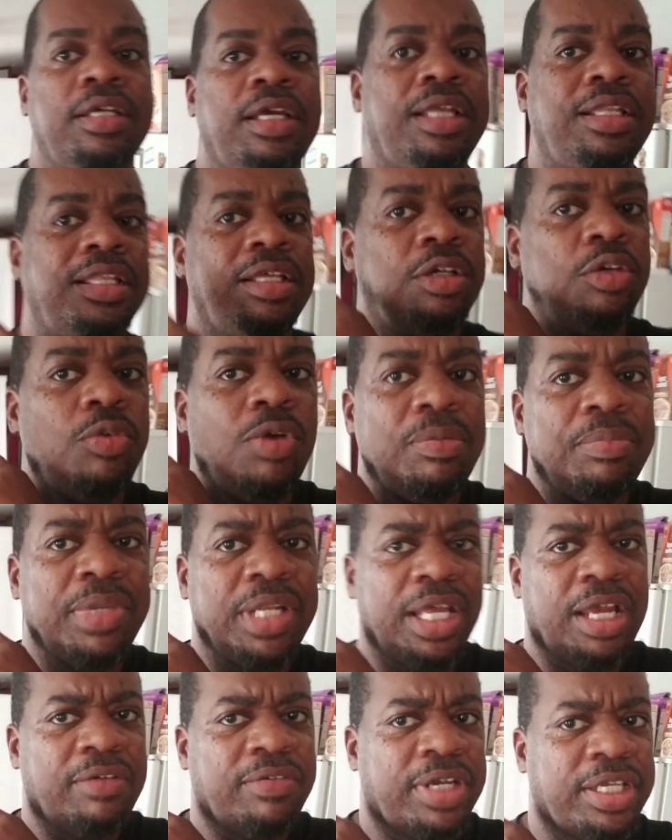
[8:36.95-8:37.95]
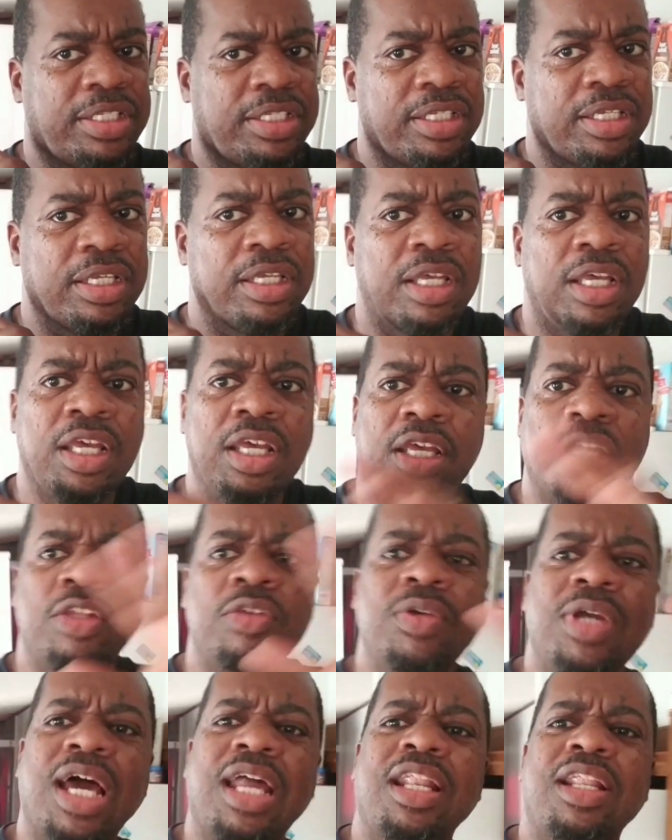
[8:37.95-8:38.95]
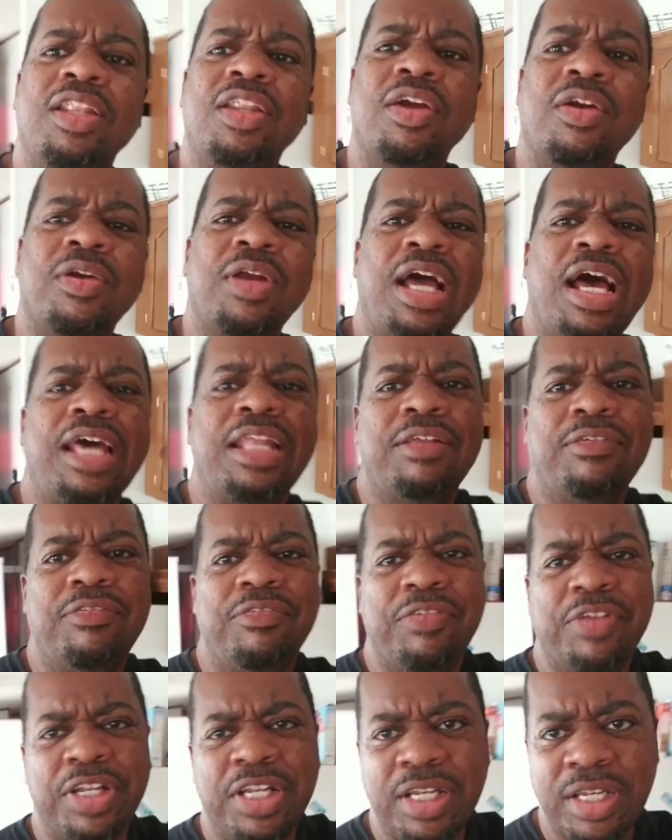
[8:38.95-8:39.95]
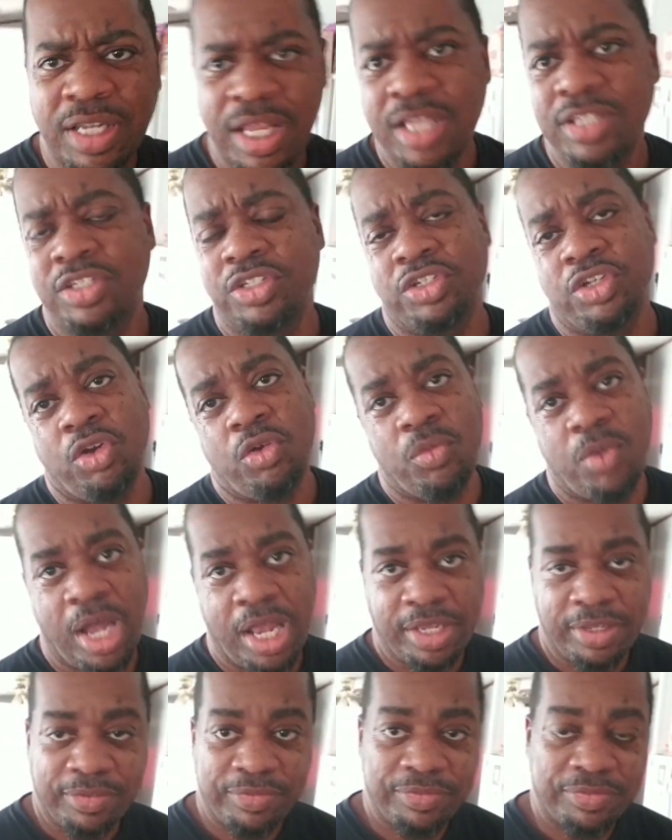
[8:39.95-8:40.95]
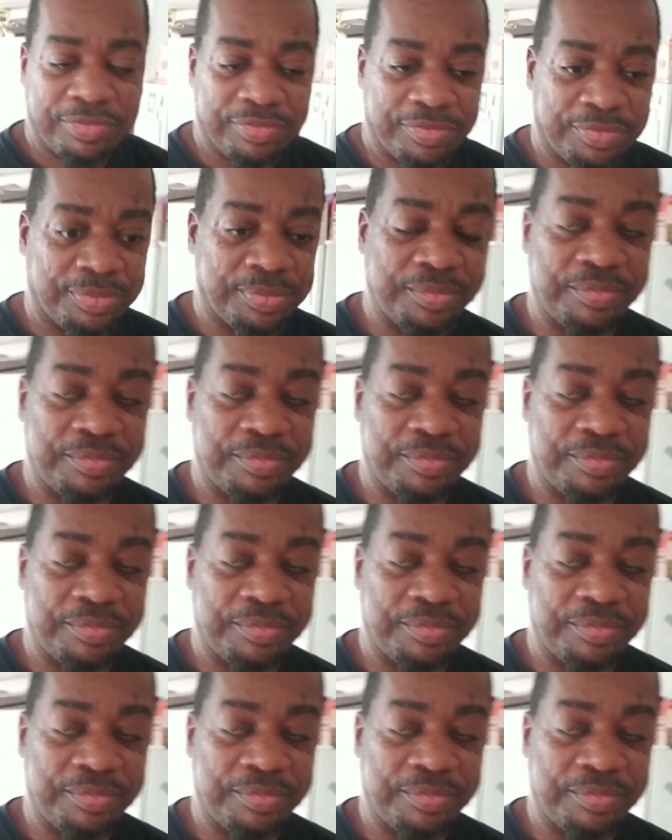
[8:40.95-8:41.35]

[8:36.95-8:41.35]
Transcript: Got the equipment out right there. You gotta learn how to finesse your wife.